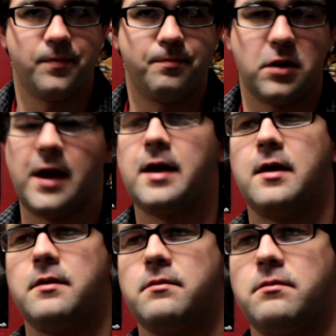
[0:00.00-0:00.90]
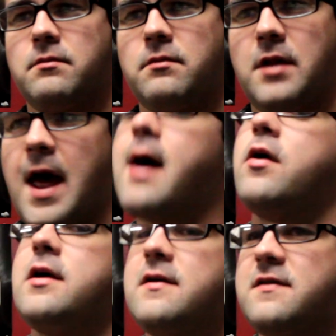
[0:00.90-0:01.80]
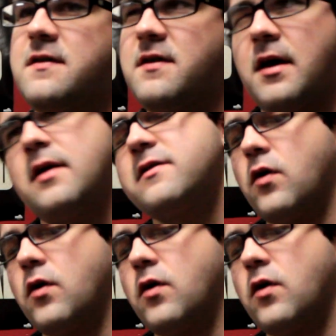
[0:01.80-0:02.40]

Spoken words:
playing it nowadays, it's okay.